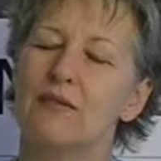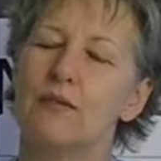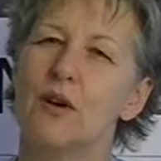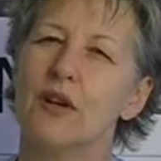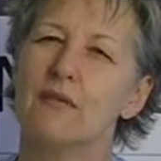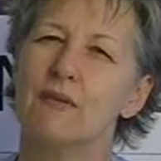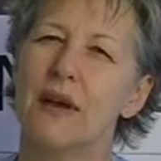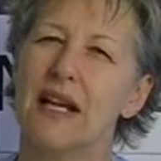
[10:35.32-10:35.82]

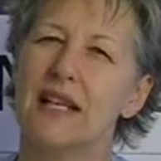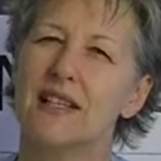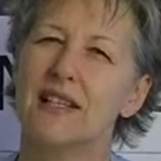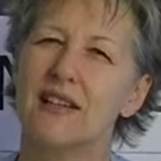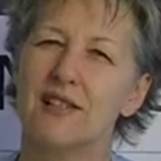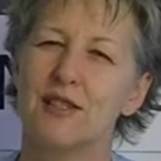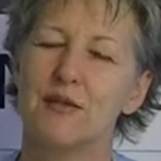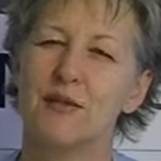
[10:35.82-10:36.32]
what makes
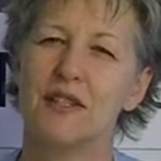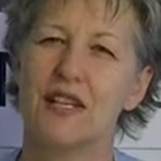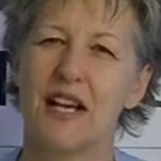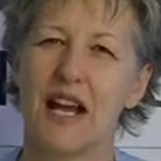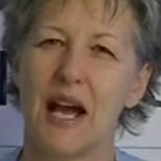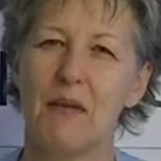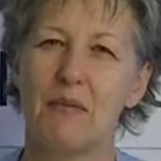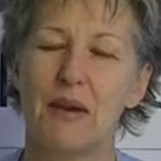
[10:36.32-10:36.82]
customers
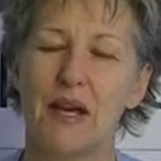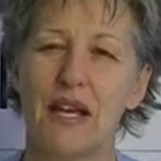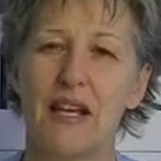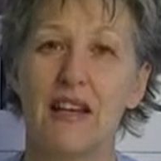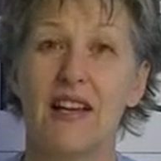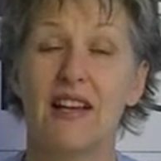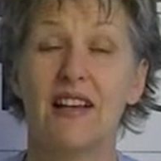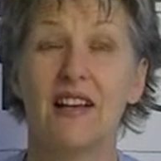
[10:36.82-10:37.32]
unhappy
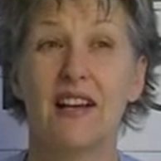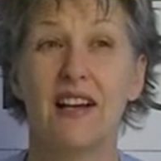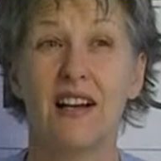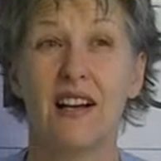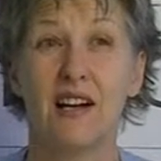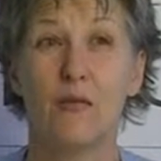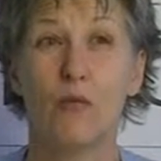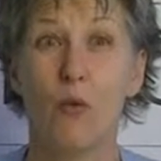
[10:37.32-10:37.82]

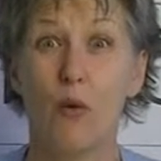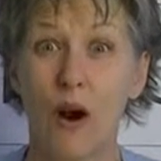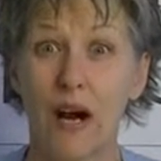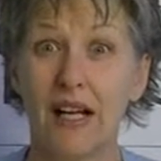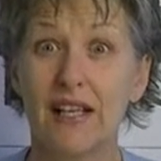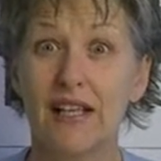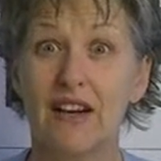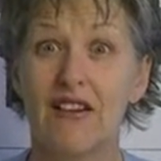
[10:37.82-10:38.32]

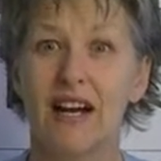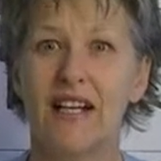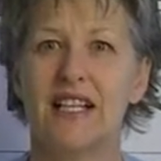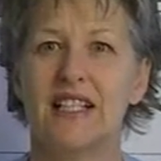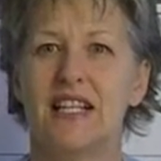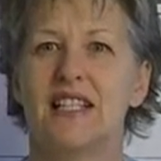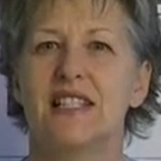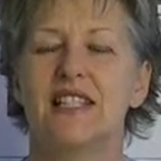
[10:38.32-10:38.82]
while they're at
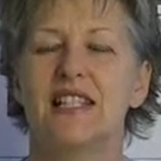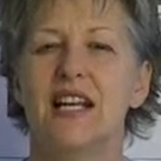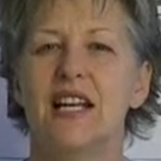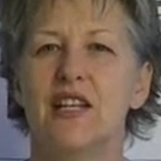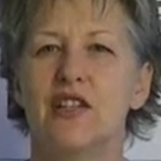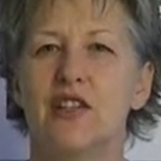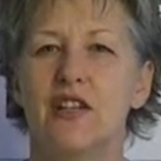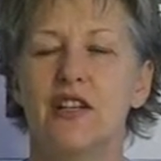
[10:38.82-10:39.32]
a
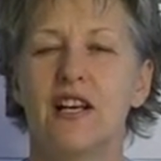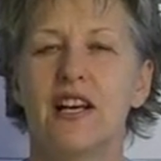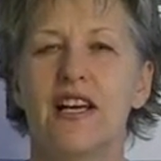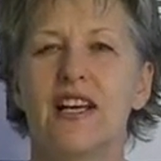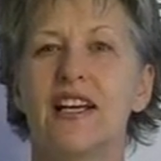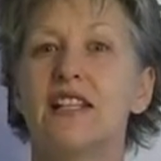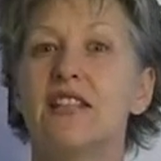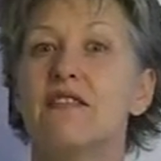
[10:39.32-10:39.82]
destination
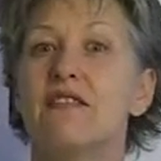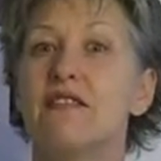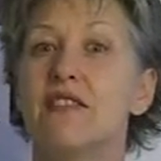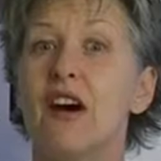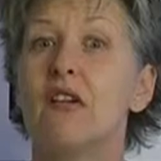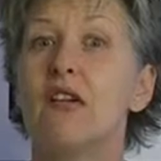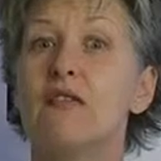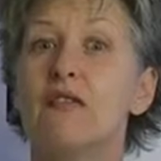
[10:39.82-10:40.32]
is a
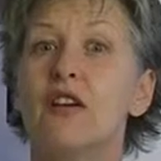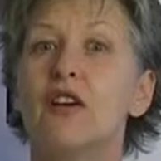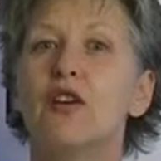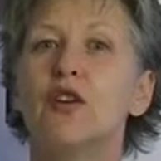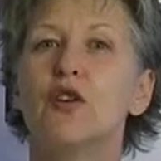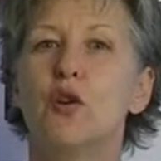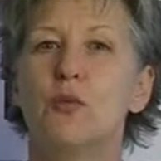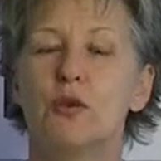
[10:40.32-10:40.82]
very, very
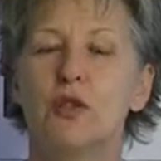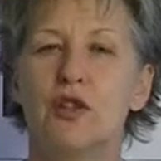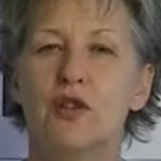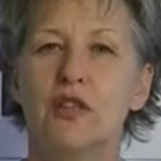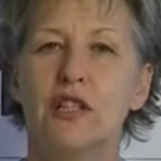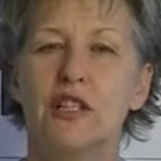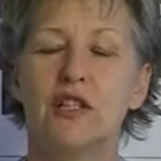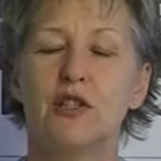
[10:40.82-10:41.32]
good
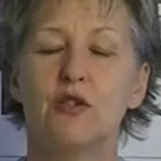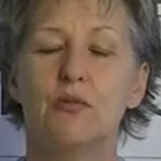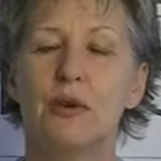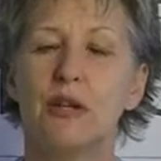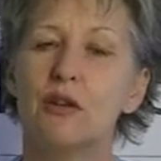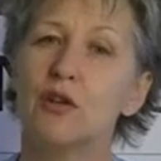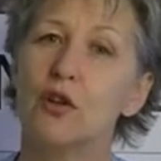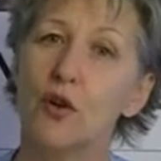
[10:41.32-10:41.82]
opportunity to
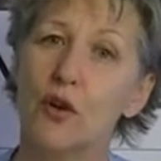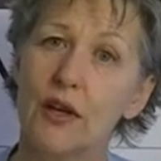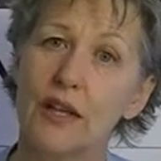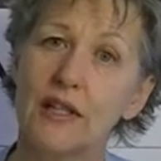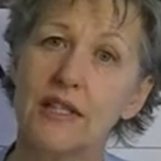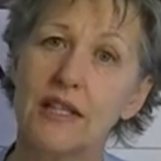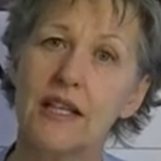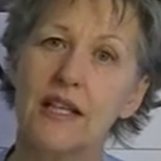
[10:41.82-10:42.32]
build
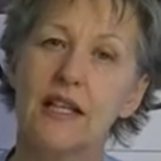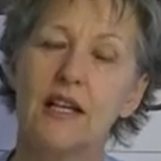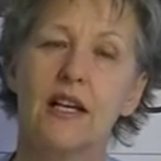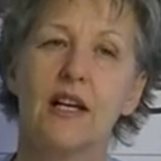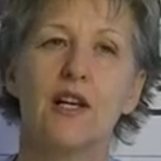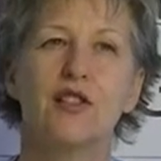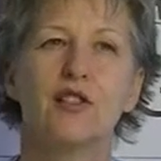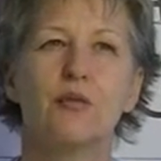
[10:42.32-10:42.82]
loyalty,
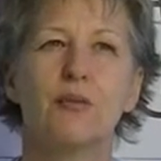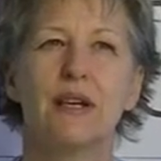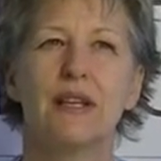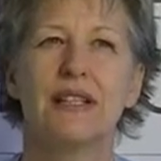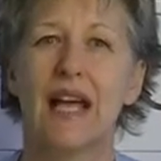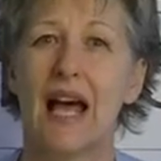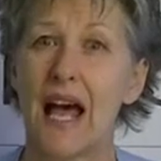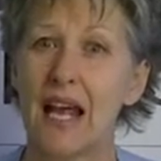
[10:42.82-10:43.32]
to
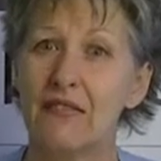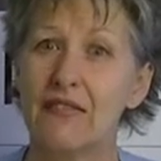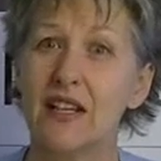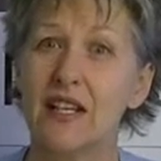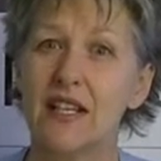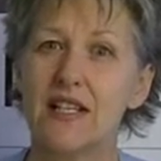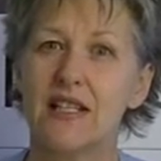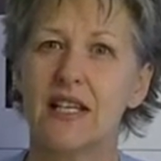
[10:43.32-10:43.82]
build
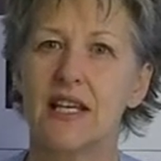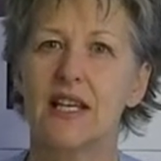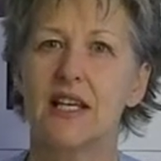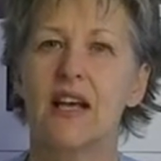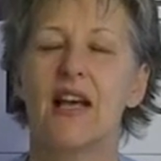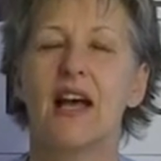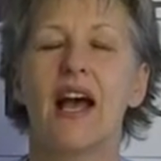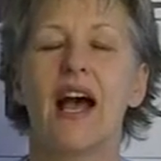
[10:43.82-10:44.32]
advocacy,
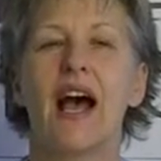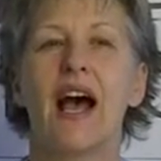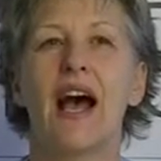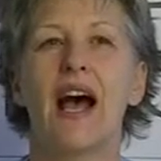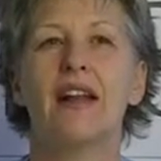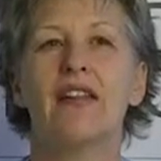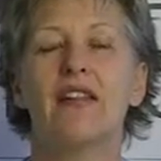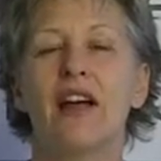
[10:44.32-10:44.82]

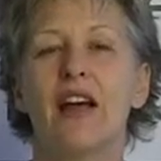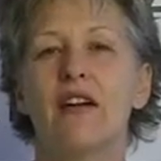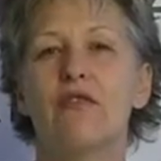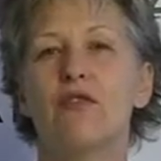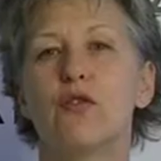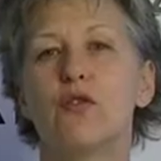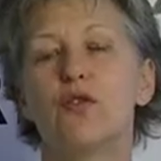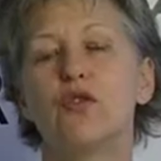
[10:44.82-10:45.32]
and
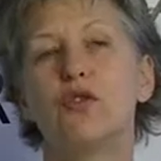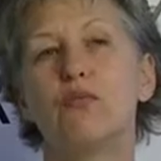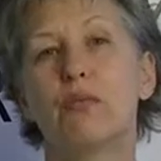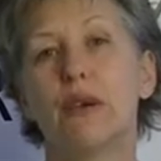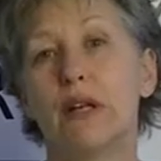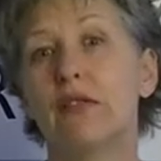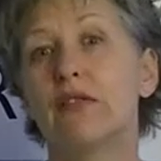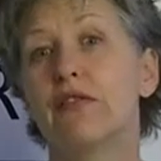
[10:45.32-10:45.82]
therefore to
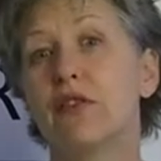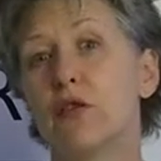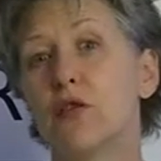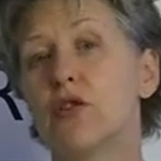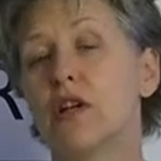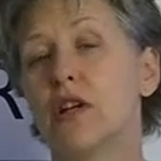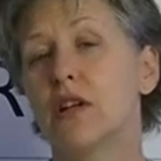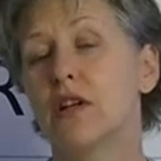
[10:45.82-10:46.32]
build
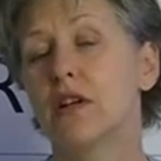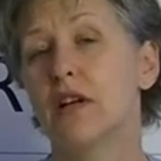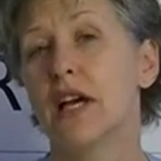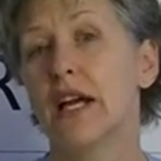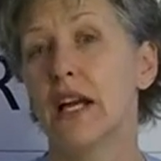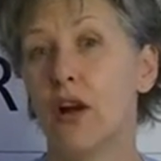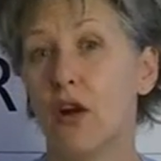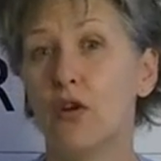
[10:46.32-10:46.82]
future
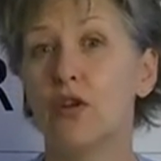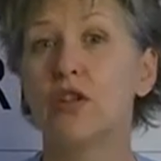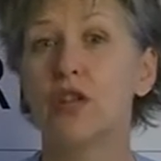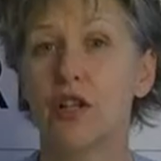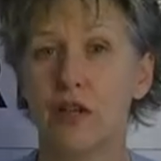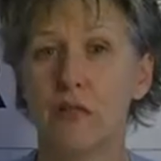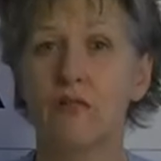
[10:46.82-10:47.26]
and long-term